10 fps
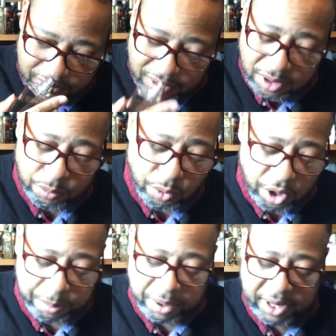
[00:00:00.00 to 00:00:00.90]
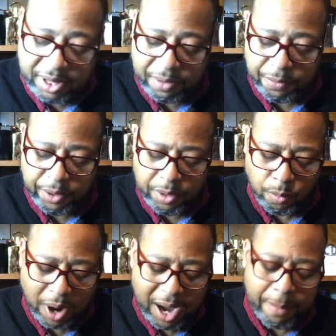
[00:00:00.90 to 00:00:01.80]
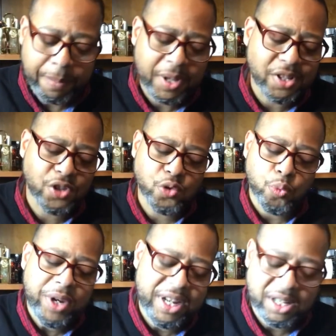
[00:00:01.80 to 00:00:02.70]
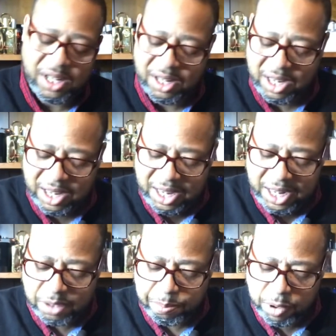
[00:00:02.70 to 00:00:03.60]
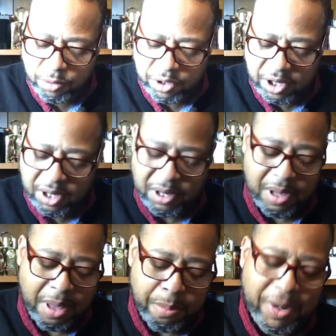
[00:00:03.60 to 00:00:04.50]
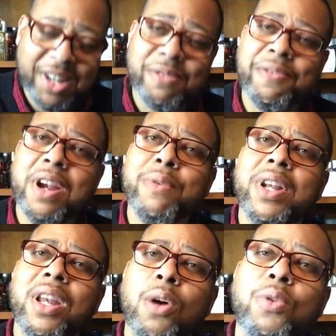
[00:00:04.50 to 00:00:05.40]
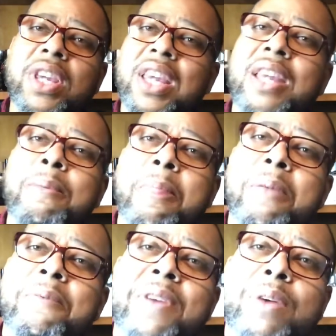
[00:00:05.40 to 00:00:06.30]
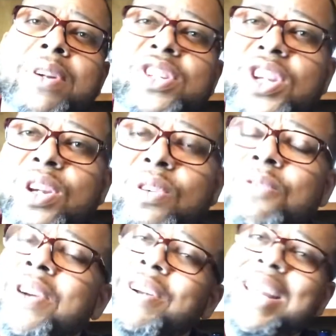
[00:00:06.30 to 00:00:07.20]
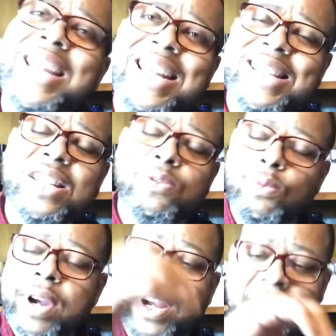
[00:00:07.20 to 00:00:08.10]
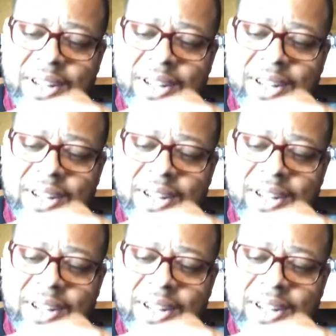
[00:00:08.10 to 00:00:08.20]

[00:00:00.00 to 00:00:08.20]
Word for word: Little word play there for you. Why? It's sweet, it's boozy, but it's very low key, very chill, very easy to wear.